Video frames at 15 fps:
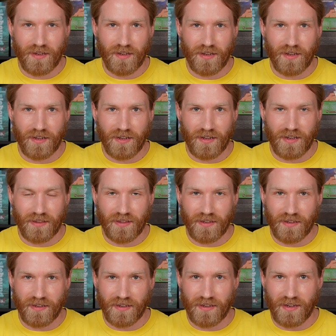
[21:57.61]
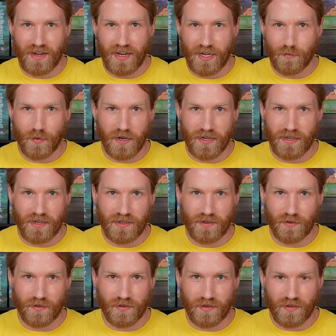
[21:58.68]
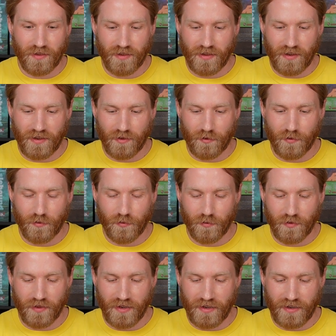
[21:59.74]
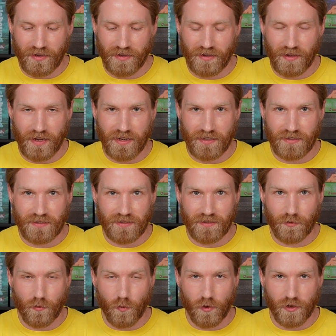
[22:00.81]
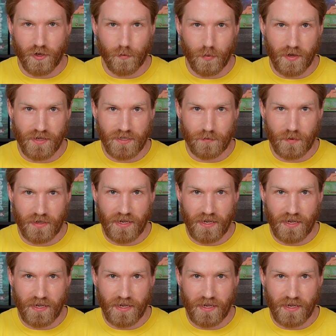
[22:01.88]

I think anybody that likes worker placement